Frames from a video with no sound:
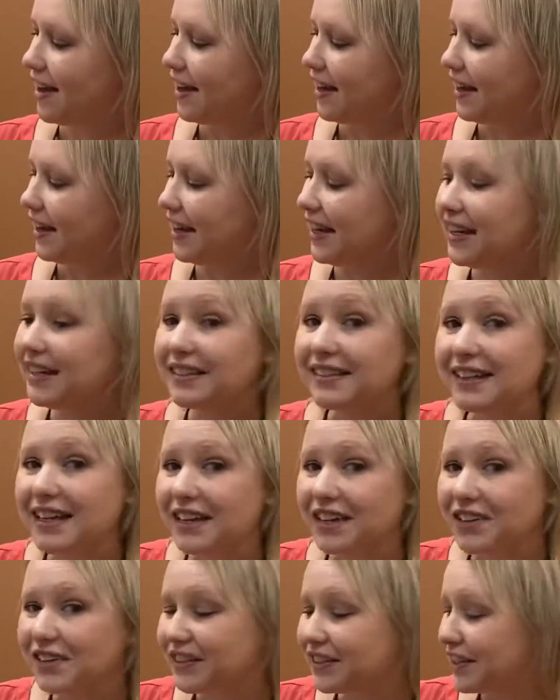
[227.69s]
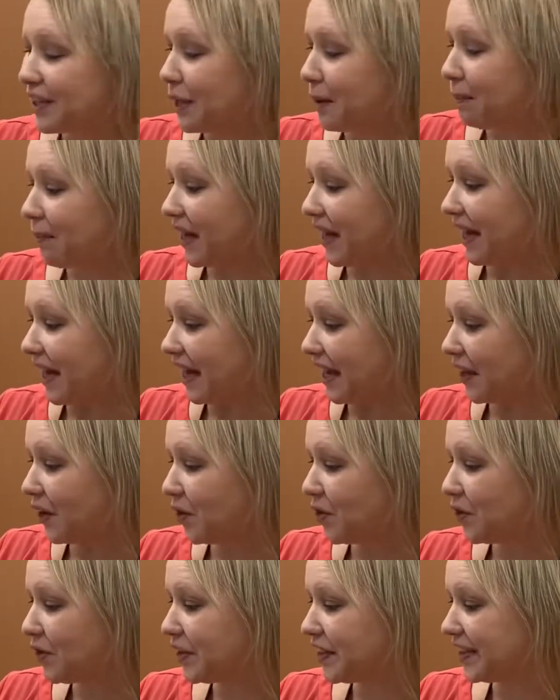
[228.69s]
He tickled the pig
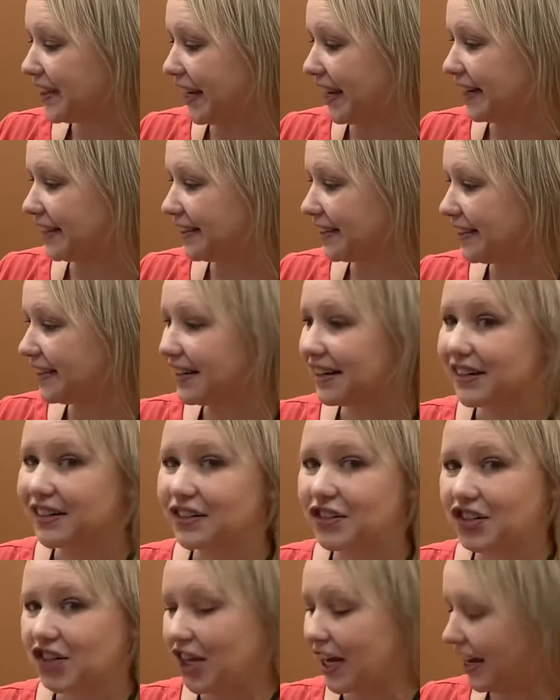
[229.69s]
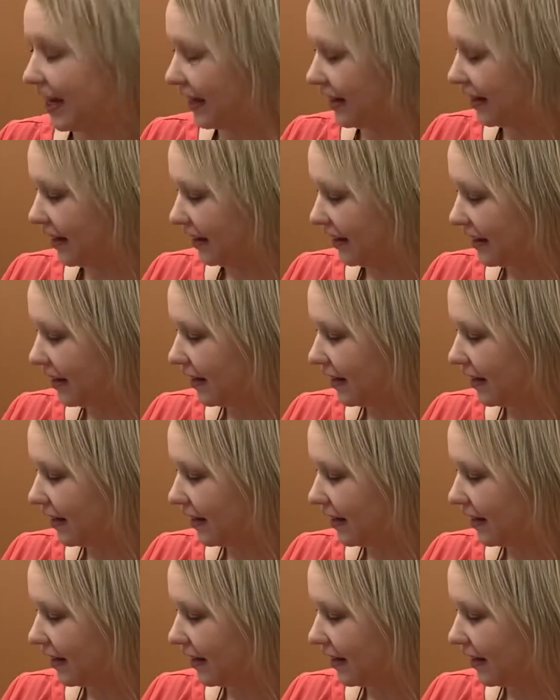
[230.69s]
who danced a jig.